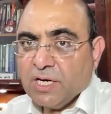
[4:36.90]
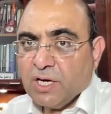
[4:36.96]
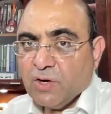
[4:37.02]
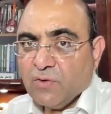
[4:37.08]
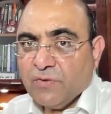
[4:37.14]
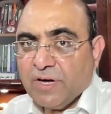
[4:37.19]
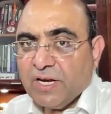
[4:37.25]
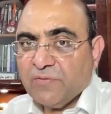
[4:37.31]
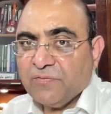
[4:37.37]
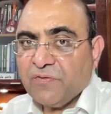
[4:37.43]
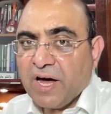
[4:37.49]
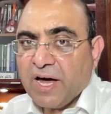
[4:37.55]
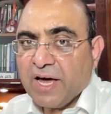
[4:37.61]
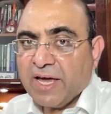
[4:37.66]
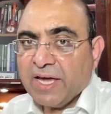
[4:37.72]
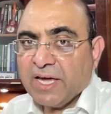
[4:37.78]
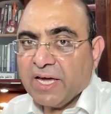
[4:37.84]

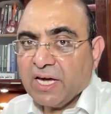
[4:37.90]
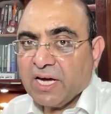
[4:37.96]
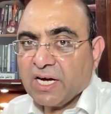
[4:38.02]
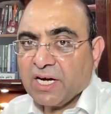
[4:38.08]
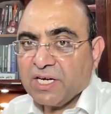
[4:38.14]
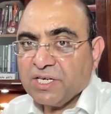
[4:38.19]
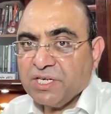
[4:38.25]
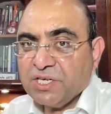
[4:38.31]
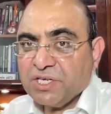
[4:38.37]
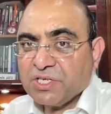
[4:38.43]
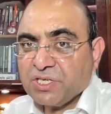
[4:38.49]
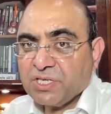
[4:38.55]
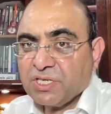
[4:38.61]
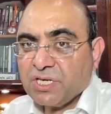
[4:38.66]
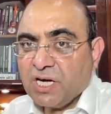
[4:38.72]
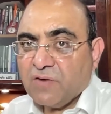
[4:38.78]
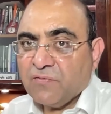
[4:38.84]
verifying
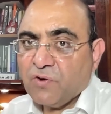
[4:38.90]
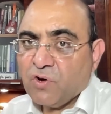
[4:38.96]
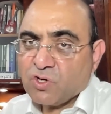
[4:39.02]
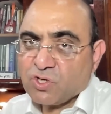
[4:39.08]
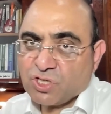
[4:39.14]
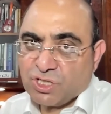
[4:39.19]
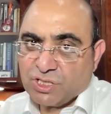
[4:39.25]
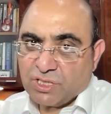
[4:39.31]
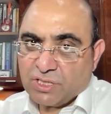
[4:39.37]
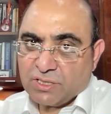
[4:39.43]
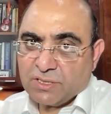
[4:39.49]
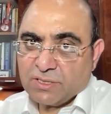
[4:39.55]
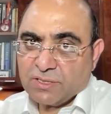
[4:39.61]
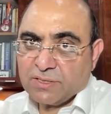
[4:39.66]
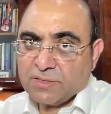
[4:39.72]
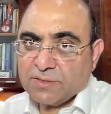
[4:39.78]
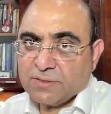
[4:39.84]
condition of
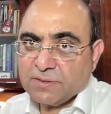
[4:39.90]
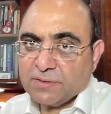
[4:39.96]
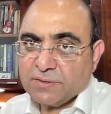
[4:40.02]
hostages,